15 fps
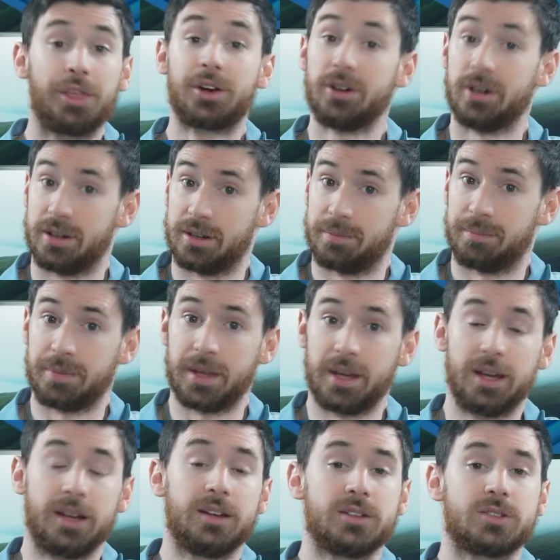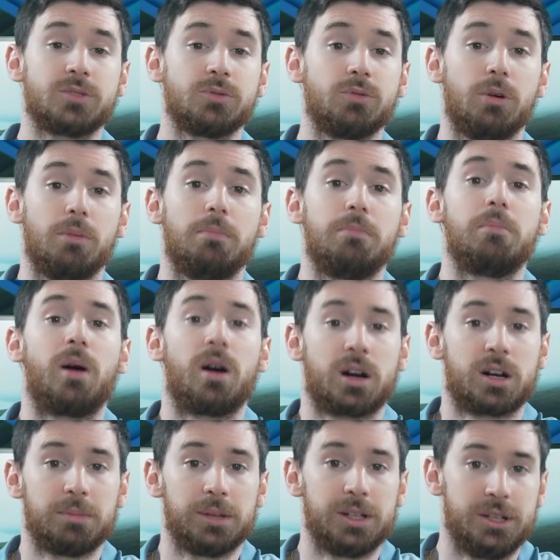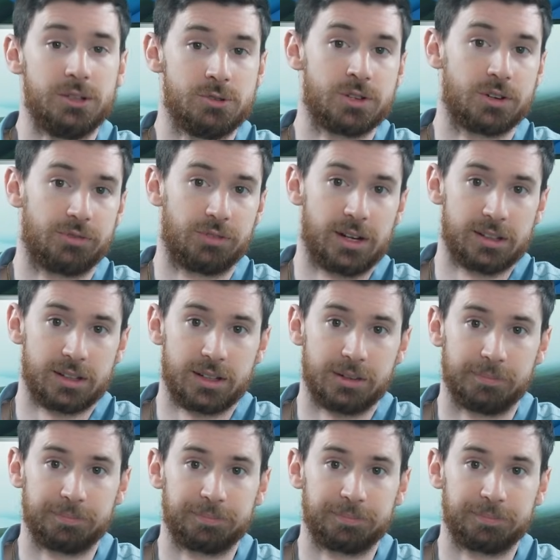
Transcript: the good, it is remarkably user-friendly.